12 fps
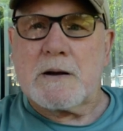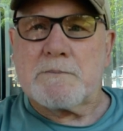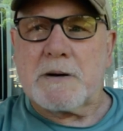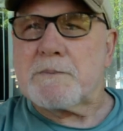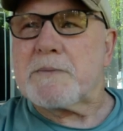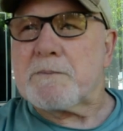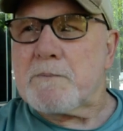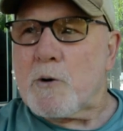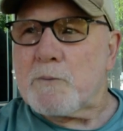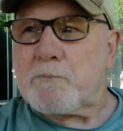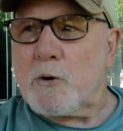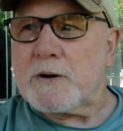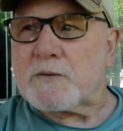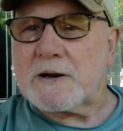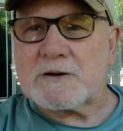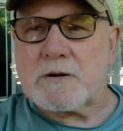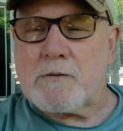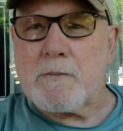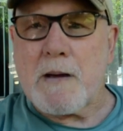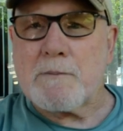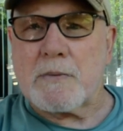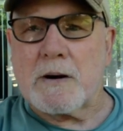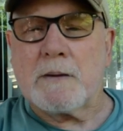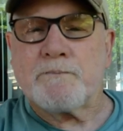But the more important thing to
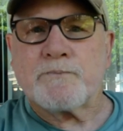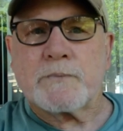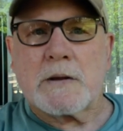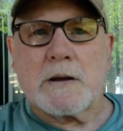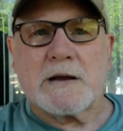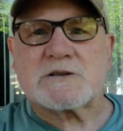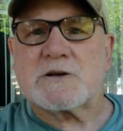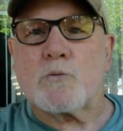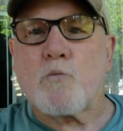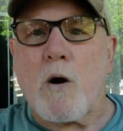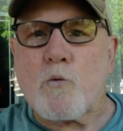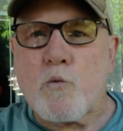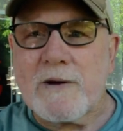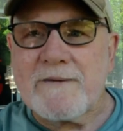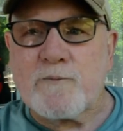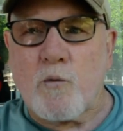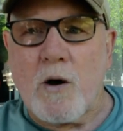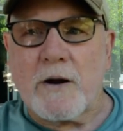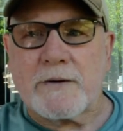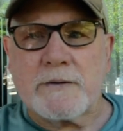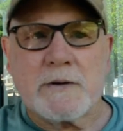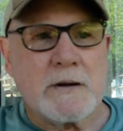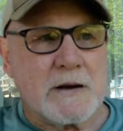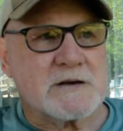remember is that what we've won
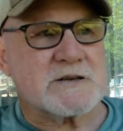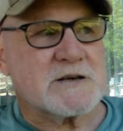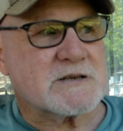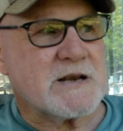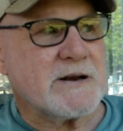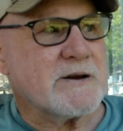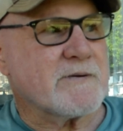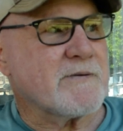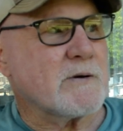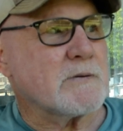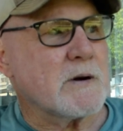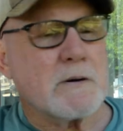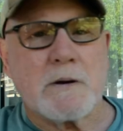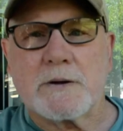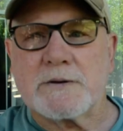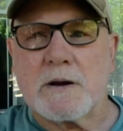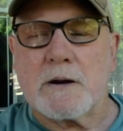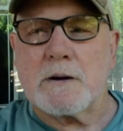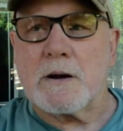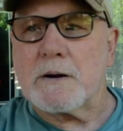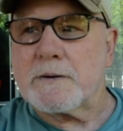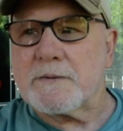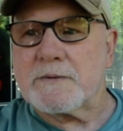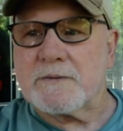as I said in a, vote, a,
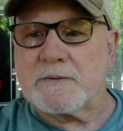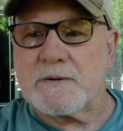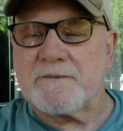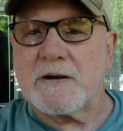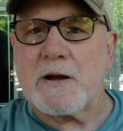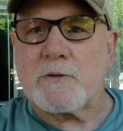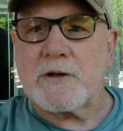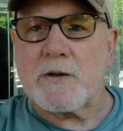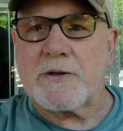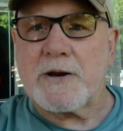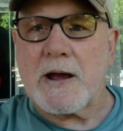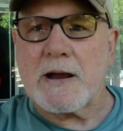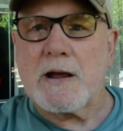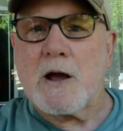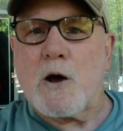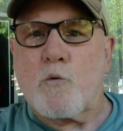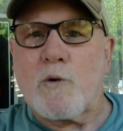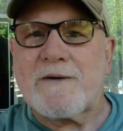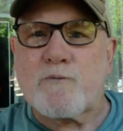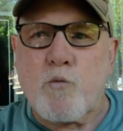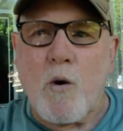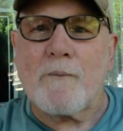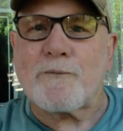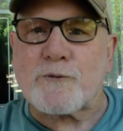a, a video the other day, we've
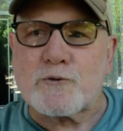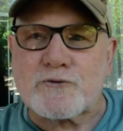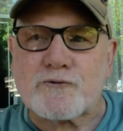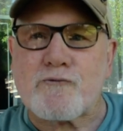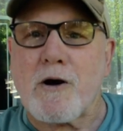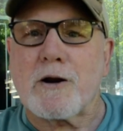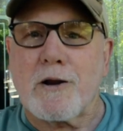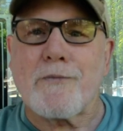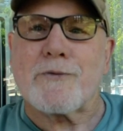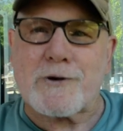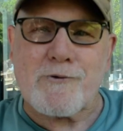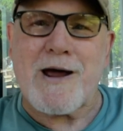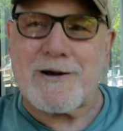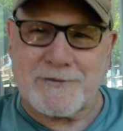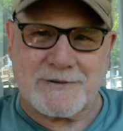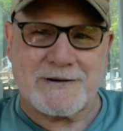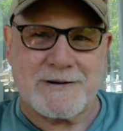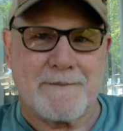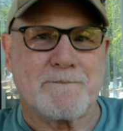won through struggle on the ground.